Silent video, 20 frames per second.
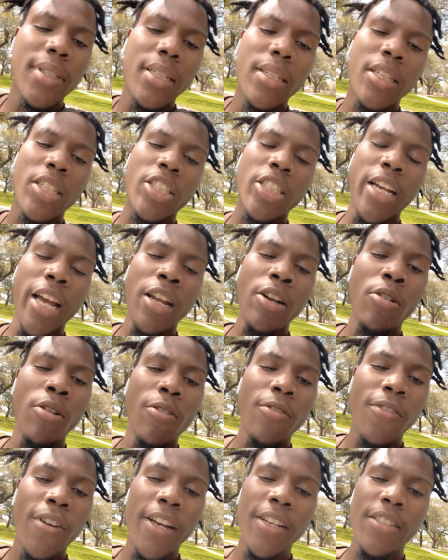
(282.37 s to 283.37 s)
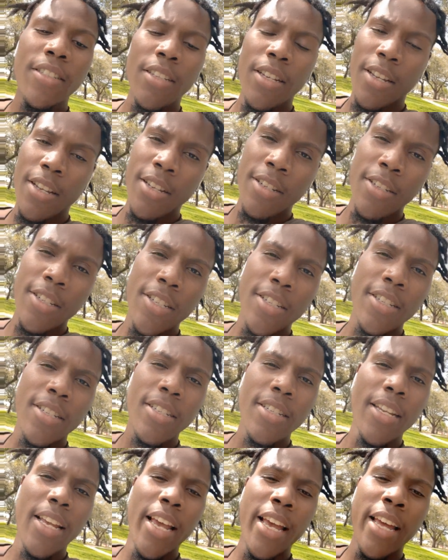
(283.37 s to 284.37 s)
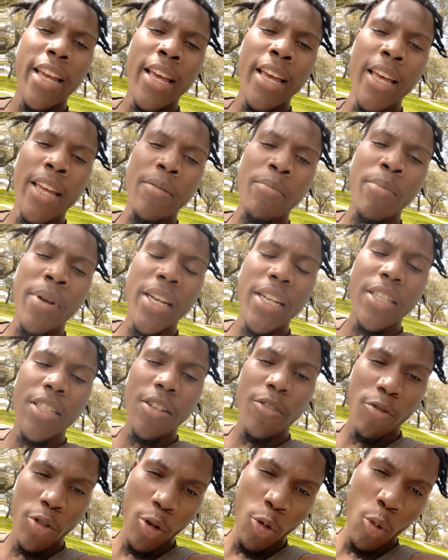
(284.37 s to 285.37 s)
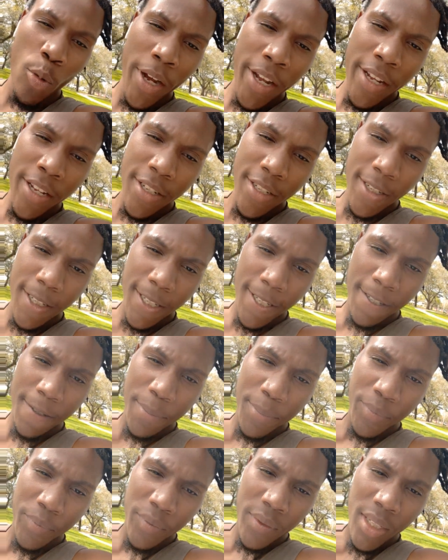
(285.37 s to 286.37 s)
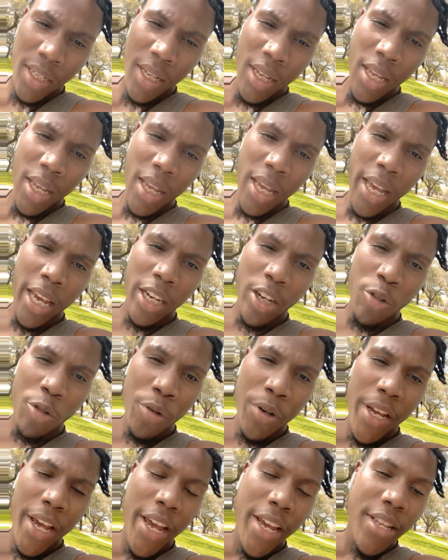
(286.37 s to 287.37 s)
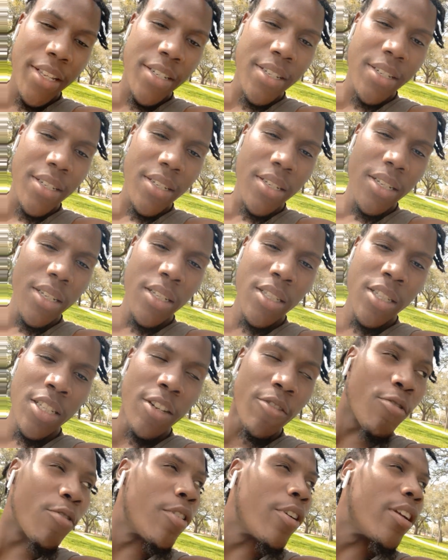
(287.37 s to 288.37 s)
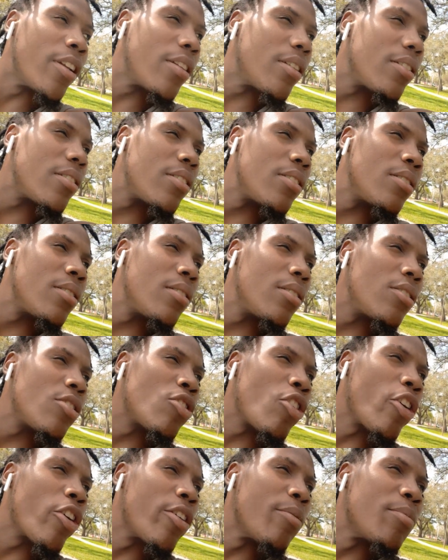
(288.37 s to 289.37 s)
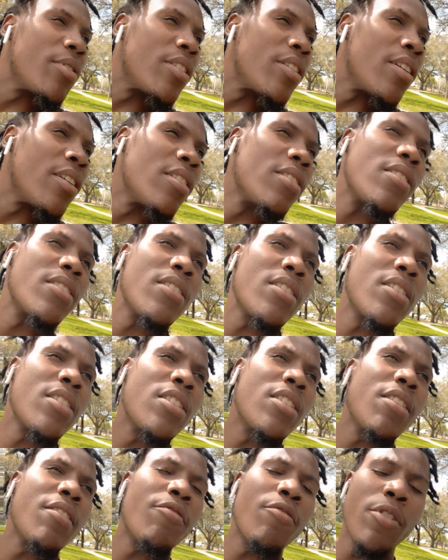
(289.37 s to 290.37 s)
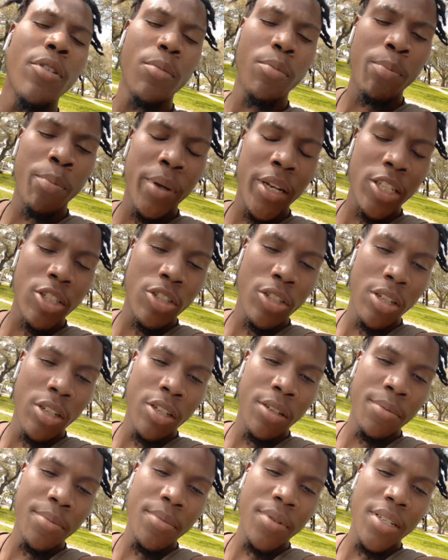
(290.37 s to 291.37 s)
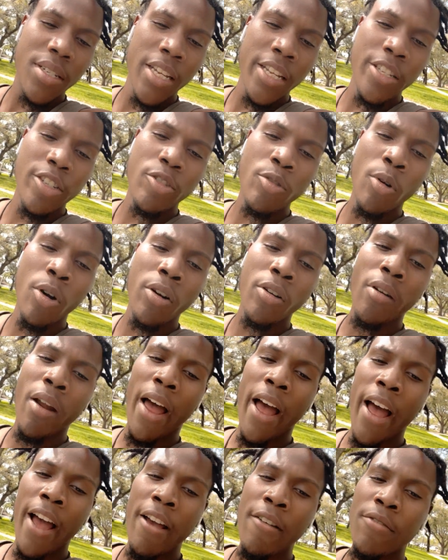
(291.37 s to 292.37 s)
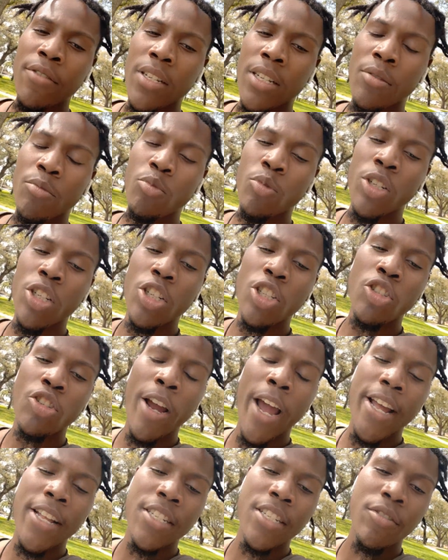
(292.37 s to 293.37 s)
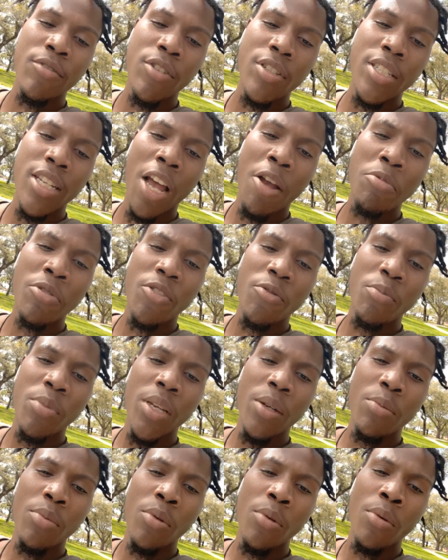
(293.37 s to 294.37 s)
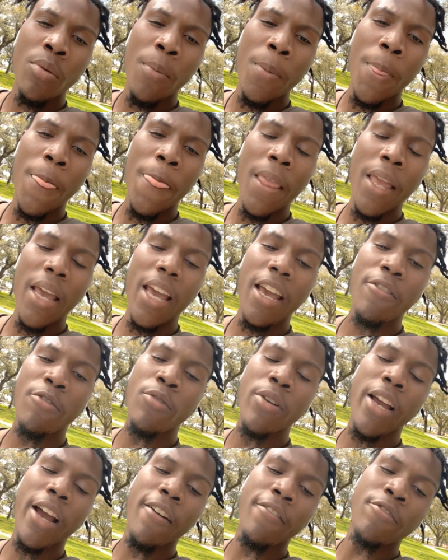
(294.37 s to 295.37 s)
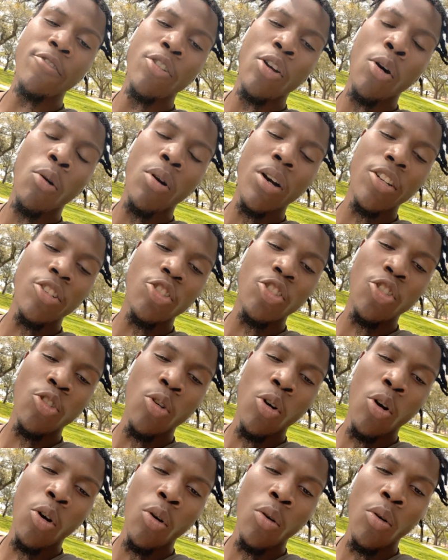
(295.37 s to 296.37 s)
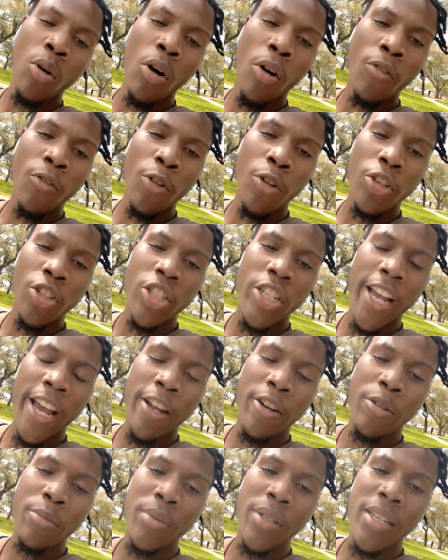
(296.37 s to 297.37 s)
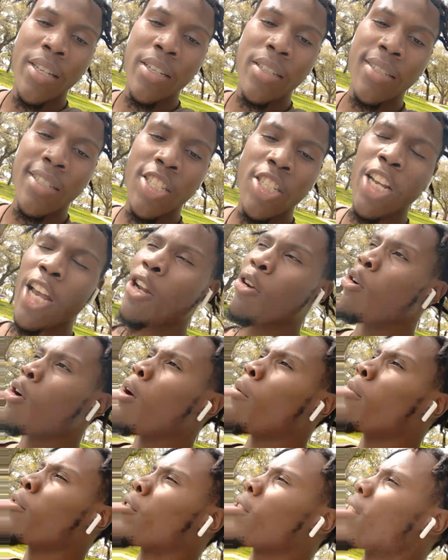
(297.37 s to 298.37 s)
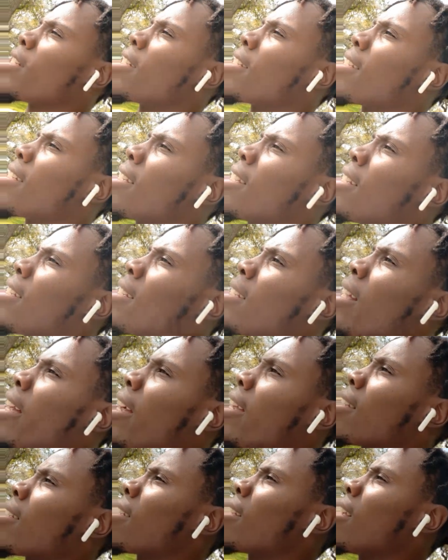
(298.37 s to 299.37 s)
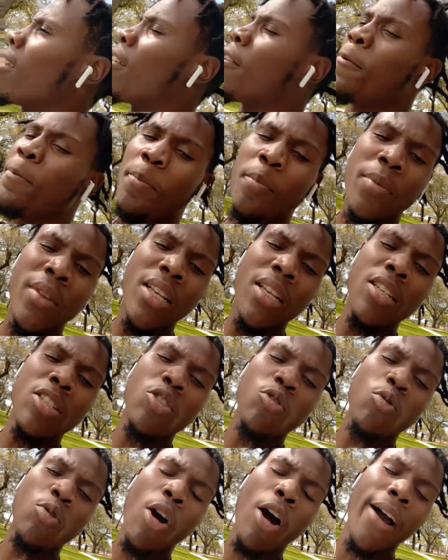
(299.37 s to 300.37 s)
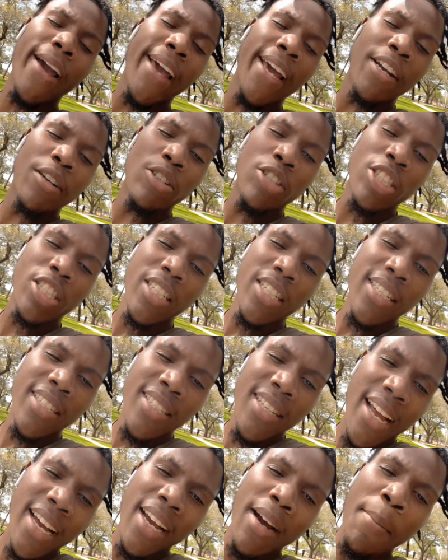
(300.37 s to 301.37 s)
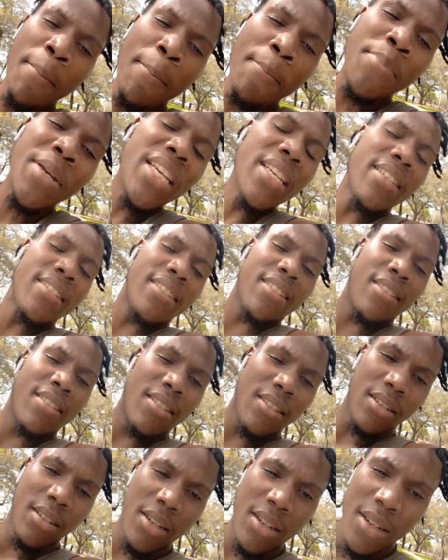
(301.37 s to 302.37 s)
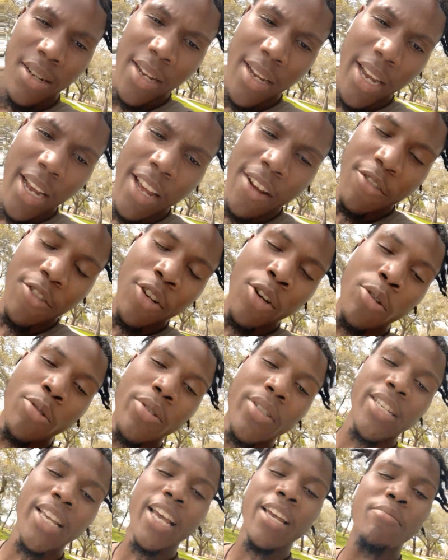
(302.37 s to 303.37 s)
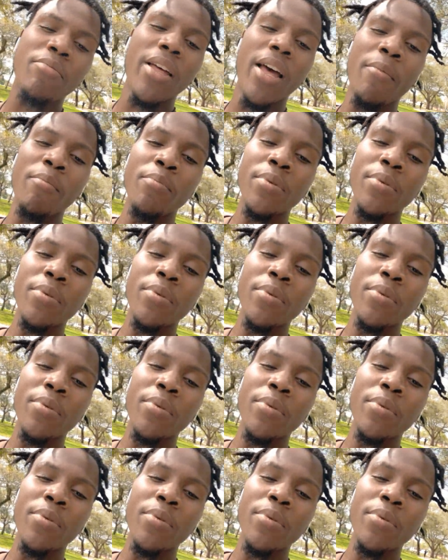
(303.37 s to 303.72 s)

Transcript: The shadow affects us in many different ways. It creates different circumstances and different pendulums into our lives, and we attract different types of people if we have no control over a shadow, because the shadow, almost in a sense, like I said, This raw energy, it's like a beast. And if you don't tame that